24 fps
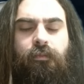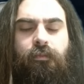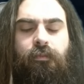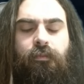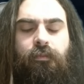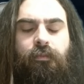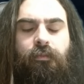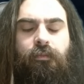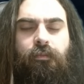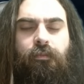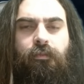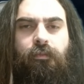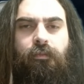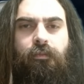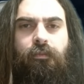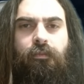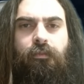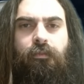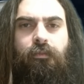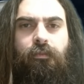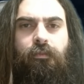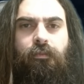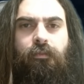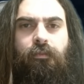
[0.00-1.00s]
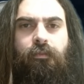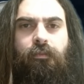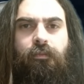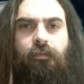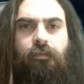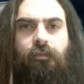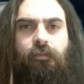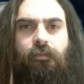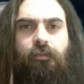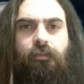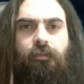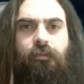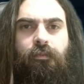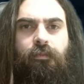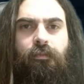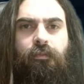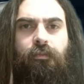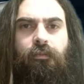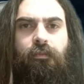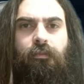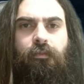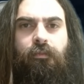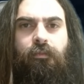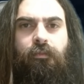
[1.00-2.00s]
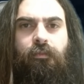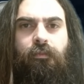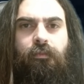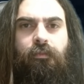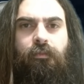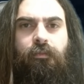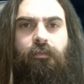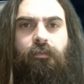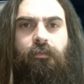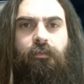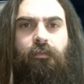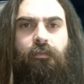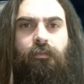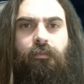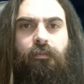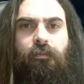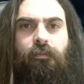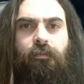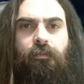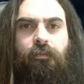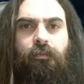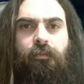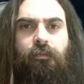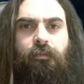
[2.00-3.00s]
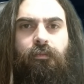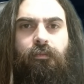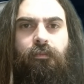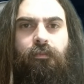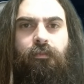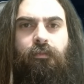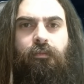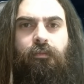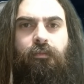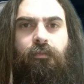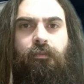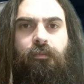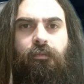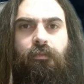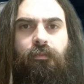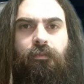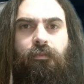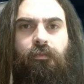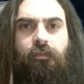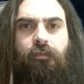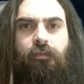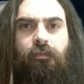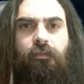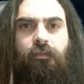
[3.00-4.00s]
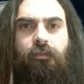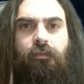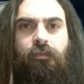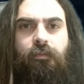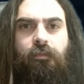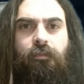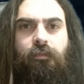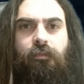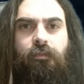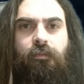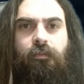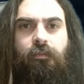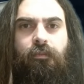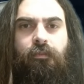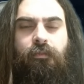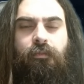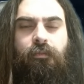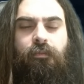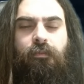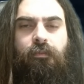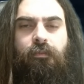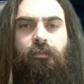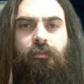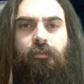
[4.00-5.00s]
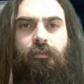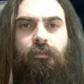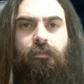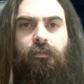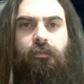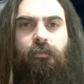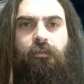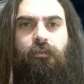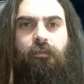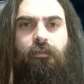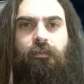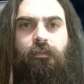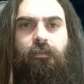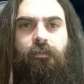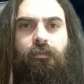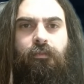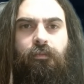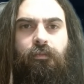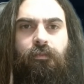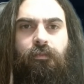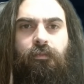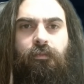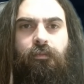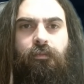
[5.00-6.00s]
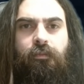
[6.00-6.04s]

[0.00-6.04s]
The person shown says nothing.